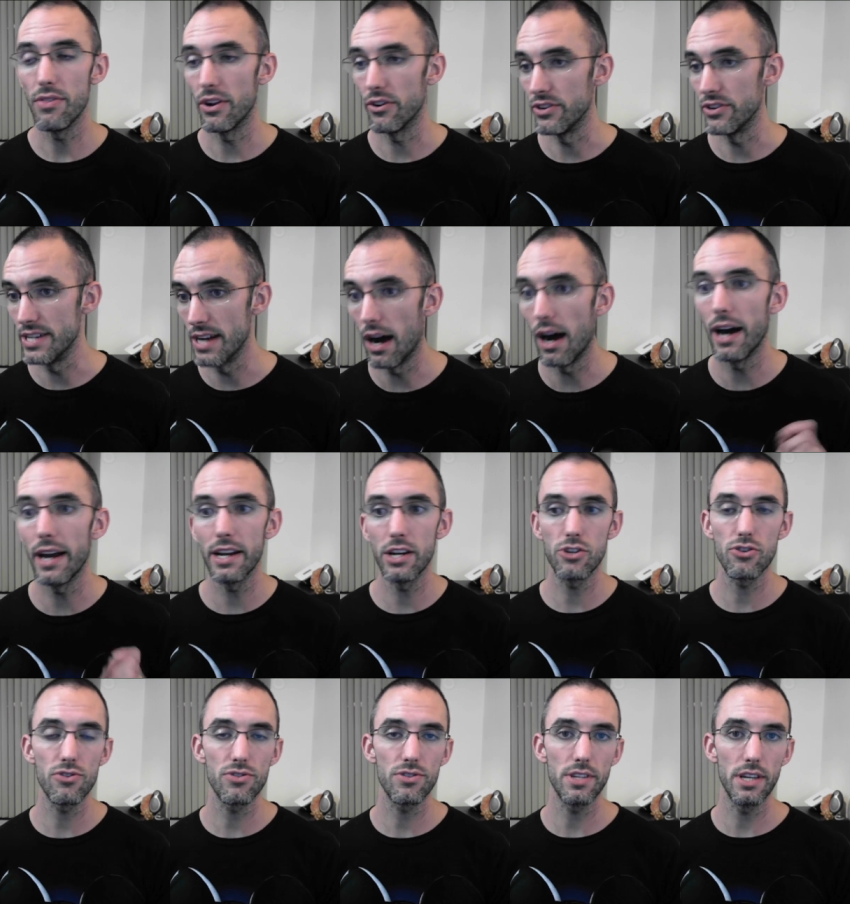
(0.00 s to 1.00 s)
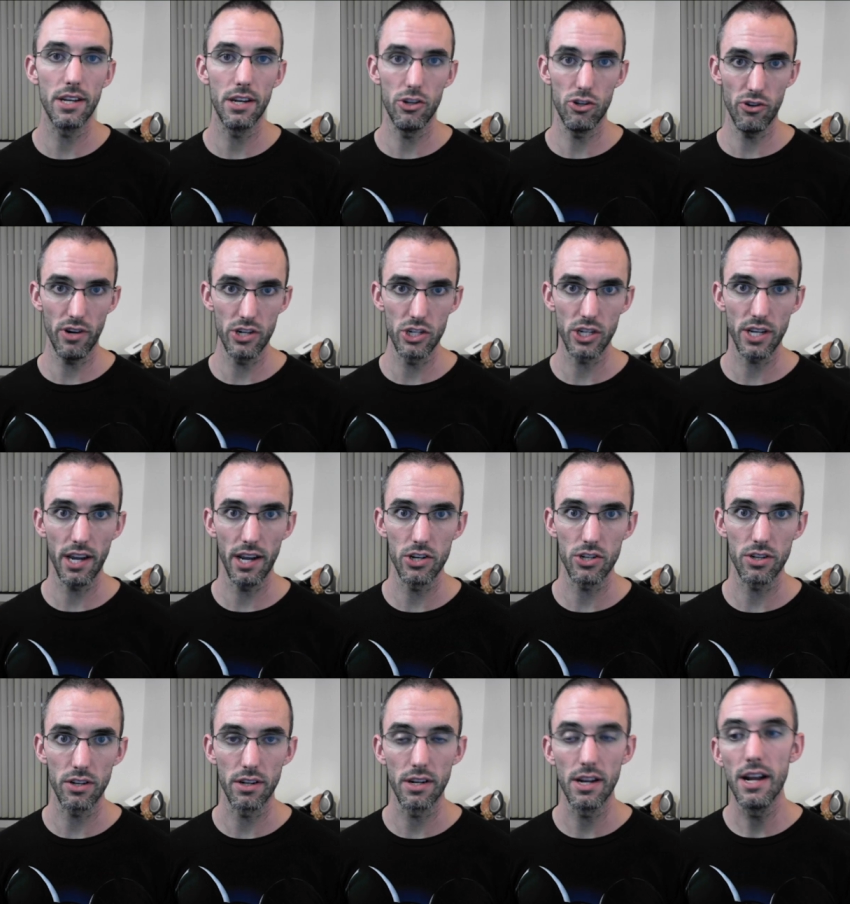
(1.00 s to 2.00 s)
They're not interested in your
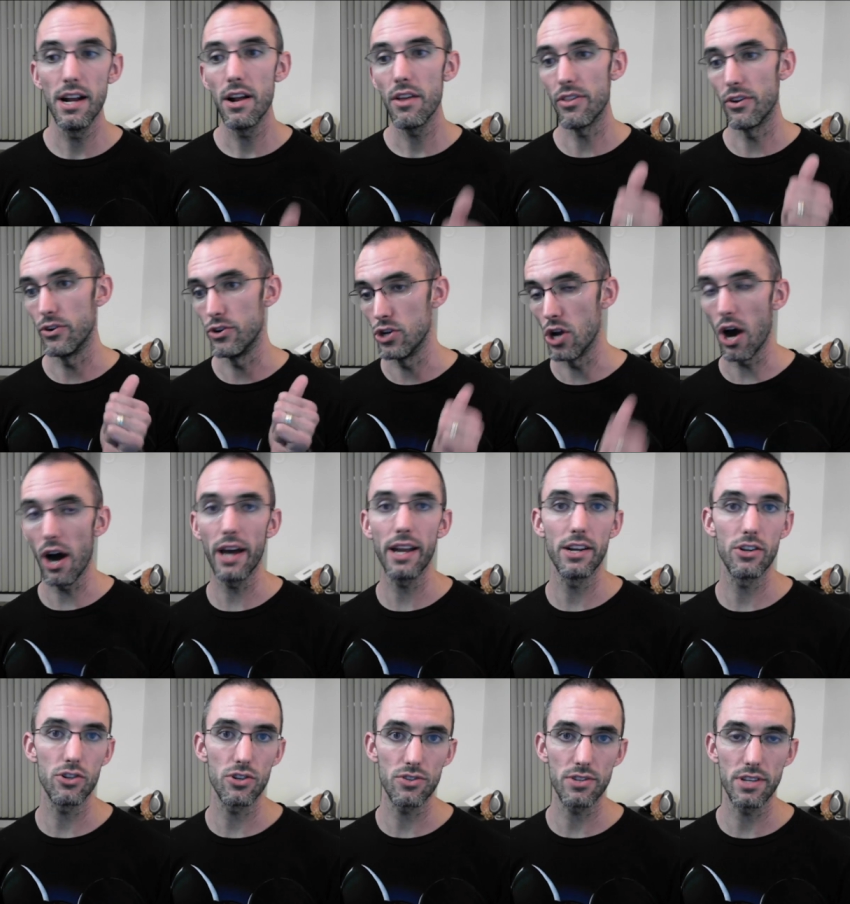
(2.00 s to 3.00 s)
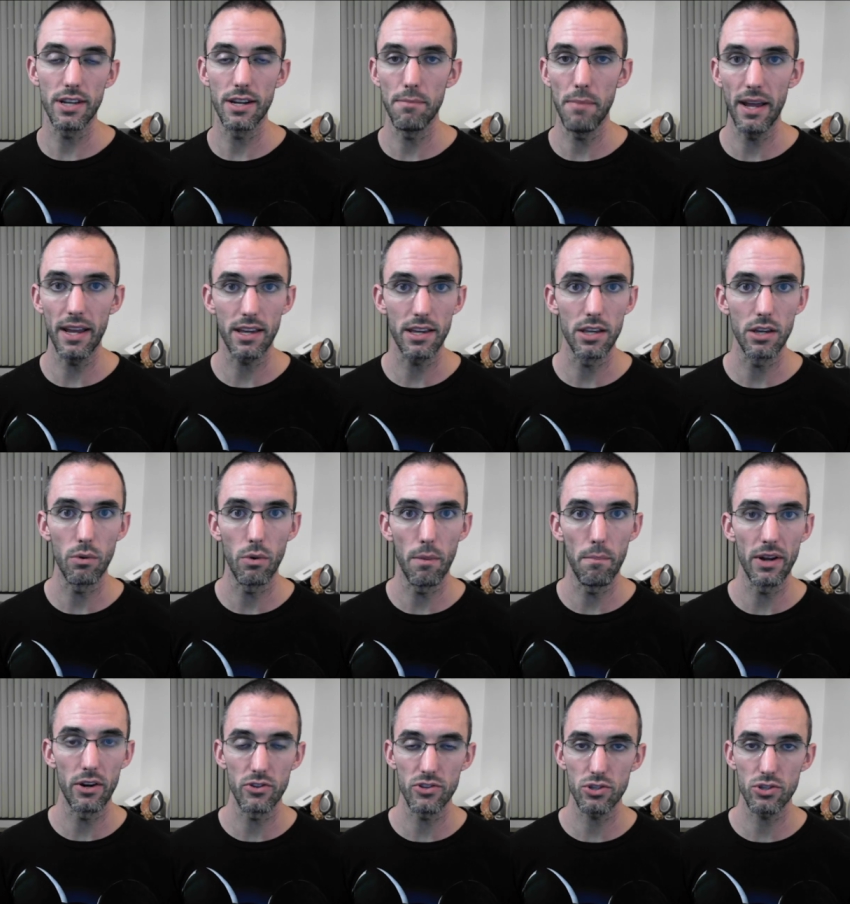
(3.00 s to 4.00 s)
education. They're not interested in making you
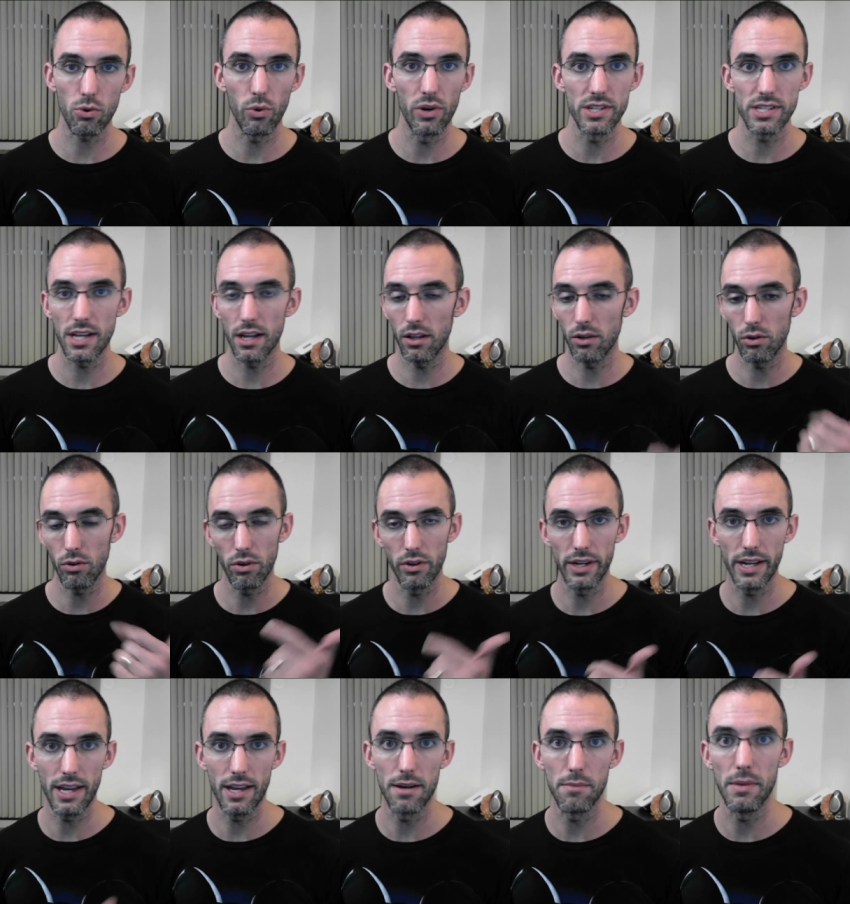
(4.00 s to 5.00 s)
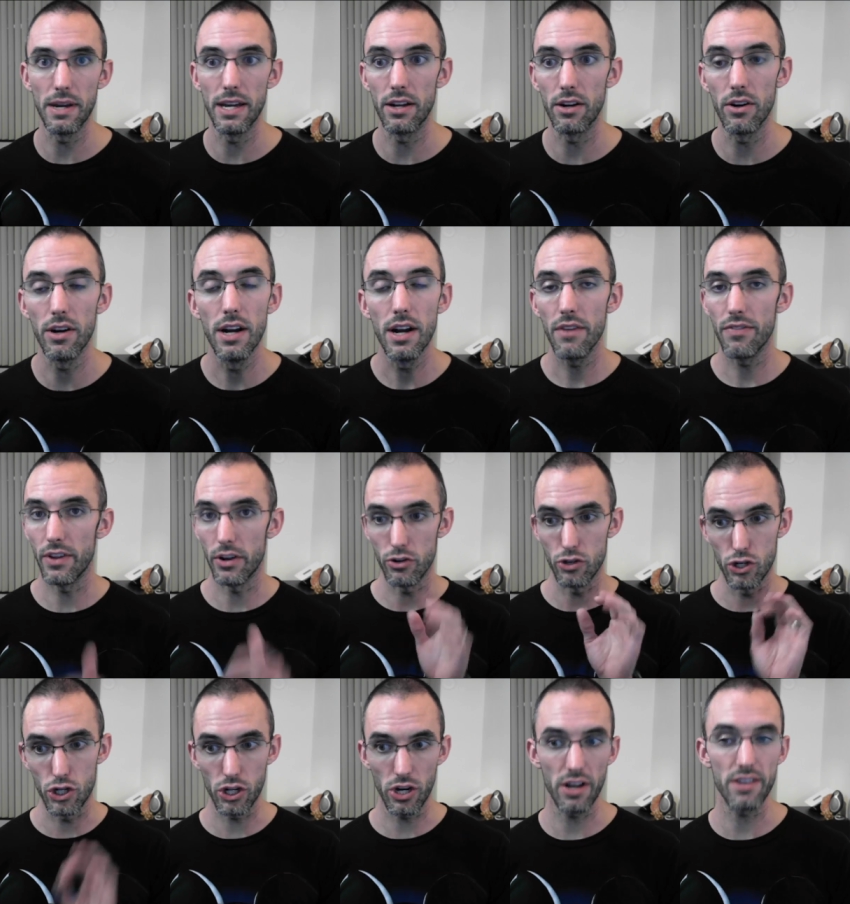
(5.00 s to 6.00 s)
a better storyteller or an animator. They're
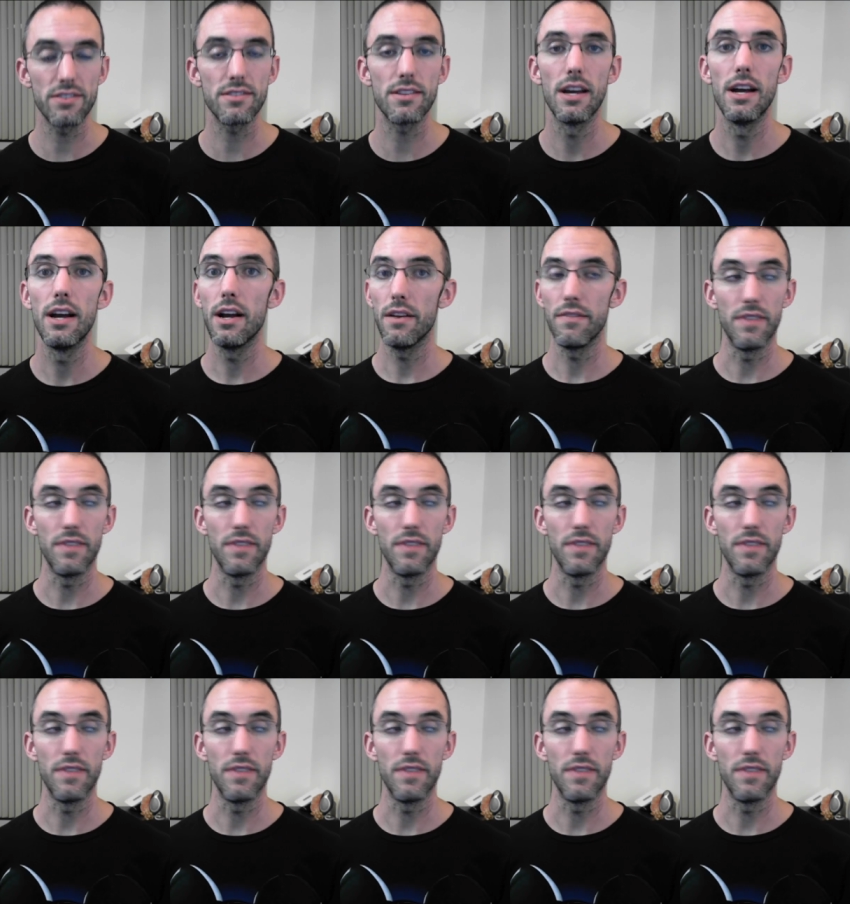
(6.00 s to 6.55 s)
just